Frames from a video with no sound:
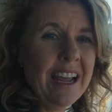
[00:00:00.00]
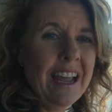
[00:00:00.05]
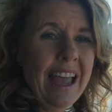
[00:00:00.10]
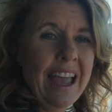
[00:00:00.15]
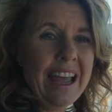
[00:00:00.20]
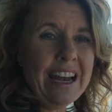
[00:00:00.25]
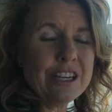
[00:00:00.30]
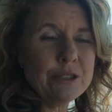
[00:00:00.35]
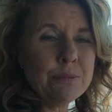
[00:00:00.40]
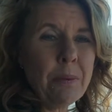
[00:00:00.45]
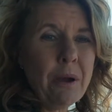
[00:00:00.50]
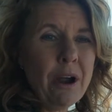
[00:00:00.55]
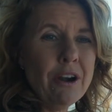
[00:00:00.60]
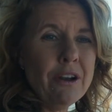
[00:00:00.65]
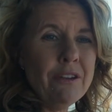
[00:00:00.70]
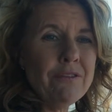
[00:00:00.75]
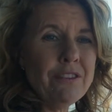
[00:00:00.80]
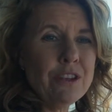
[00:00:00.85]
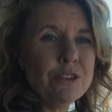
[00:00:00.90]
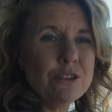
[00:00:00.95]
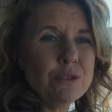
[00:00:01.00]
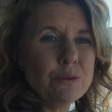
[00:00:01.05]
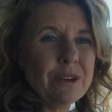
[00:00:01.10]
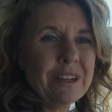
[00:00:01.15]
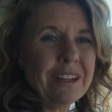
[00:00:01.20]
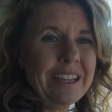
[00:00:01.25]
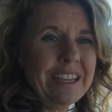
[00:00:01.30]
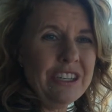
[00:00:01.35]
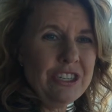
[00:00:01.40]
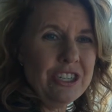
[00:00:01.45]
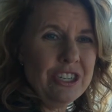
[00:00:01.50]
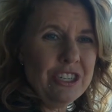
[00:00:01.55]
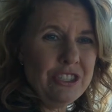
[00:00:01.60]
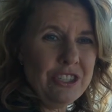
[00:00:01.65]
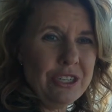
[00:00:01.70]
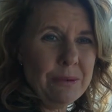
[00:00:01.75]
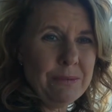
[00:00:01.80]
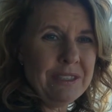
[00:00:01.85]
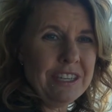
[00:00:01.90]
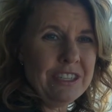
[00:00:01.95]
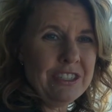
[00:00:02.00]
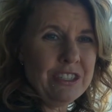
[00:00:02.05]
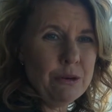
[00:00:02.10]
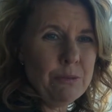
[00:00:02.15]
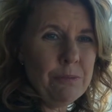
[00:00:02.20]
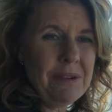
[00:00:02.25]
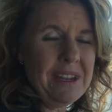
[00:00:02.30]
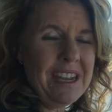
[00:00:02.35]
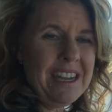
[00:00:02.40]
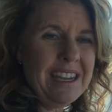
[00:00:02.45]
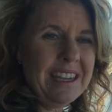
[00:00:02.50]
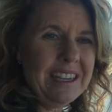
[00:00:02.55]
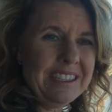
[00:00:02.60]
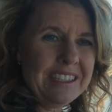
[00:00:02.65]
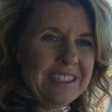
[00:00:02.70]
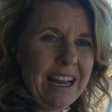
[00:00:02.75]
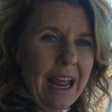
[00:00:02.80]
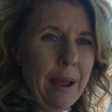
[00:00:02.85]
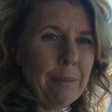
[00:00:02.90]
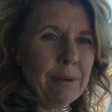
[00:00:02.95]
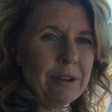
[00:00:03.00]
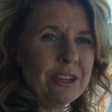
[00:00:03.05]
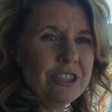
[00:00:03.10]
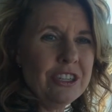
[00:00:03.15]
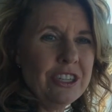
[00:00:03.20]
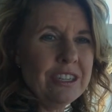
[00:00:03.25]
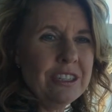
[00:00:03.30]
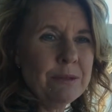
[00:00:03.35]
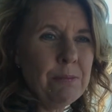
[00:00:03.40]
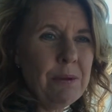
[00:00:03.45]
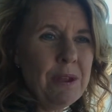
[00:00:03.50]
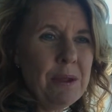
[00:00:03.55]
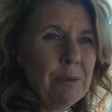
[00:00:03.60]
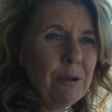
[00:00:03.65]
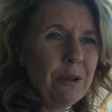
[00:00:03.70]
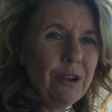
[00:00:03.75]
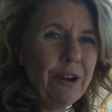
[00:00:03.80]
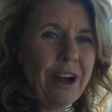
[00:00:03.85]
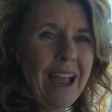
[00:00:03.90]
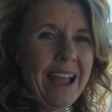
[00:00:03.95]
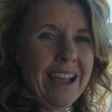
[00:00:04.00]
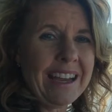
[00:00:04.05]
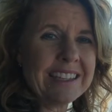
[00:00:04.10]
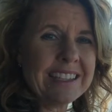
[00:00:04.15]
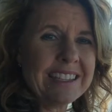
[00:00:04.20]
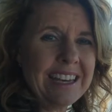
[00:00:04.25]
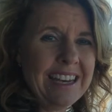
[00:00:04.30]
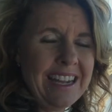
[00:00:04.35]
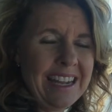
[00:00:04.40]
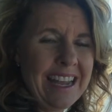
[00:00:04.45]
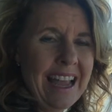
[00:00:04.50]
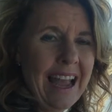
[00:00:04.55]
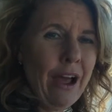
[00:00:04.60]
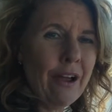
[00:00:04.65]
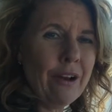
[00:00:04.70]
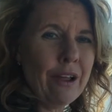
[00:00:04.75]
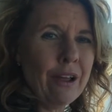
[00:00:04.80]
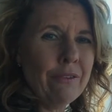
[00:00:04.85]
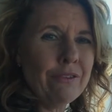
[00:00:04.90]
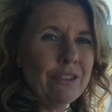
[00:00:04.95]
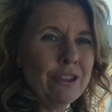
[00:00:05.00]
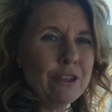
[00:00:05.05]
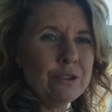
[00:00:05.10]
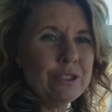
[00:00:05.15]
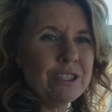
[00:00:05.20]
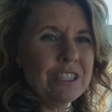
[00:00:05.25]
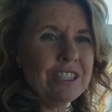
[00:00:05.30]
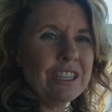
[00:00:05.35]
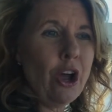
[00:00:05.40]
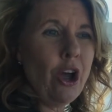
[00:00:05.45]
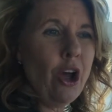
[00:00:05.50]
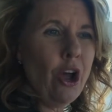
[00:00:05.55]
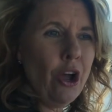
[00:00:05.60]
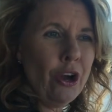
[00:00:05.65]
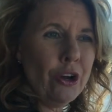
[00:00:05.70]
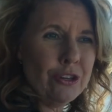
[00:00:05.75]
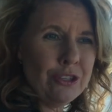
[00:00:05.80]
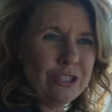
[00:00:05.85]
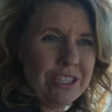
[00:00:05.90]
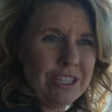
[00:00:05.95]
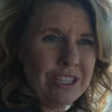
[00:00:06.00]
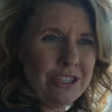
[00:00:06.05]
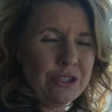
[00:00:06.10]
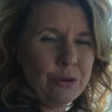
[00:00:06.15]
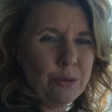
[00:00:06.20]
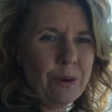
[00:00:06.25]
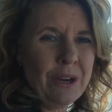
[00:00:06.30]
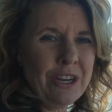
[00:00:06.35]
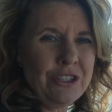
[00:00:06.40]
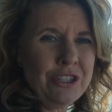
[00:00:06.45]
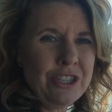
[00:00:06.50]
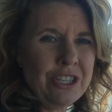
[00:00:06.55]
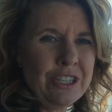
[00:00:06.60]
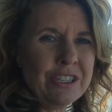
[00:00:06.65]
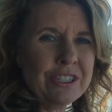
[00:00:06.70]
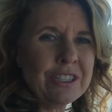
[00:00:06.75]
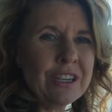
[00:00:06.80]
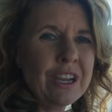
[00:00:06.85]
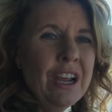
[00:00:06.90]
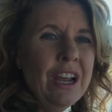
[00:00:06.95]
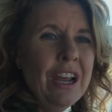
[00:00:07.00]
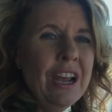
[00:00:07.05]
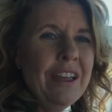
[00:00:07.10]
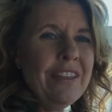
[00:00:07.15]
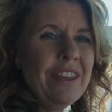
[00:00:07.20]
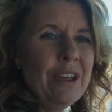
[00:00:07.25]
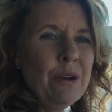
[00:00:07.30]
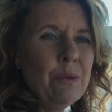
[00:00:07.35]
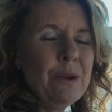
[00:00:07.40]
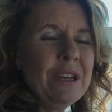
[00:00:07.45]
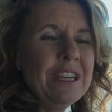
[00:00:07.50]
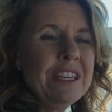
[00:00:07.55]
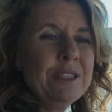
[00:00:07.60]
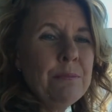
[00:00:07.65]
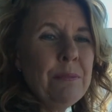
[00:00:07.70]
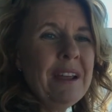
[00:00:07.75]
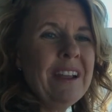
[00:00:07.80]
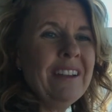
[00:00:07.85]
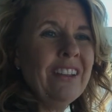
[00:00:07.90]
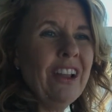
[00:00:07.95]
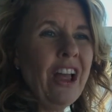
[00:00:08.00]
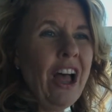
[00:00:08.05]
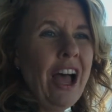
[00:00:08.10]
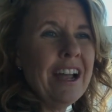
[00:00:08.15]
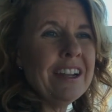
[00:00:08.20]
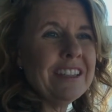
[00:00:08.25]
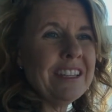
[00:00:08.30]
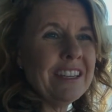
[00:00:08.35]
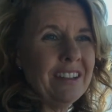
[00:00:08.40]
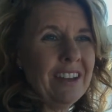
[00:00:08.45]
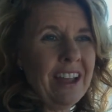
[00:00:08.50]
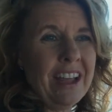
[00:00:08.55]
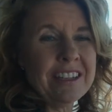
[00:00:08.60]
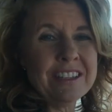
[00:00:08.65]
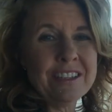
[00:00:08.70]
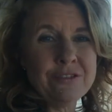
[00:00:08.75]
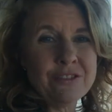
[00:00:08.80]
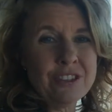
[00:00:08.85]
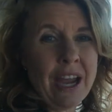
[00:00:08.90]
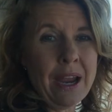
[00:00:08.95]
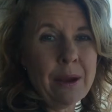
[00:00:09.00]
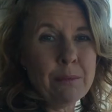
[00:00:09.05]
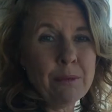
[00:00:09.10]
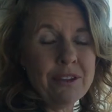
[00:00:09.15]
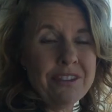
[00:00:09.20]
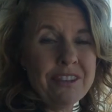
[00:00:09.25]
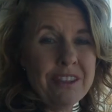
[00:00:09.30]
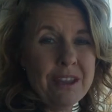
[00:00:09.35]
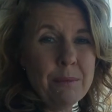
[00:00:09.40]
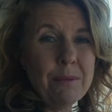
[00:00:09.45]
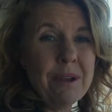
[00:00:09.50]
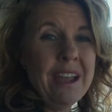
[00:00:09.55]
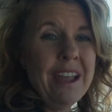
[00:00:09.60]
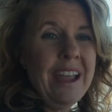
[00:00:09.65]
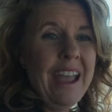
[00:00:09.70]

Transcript: And as part of those relationships, as they're being established, as people are exiting out of those hard situations, then we spend lots and lots of time with them.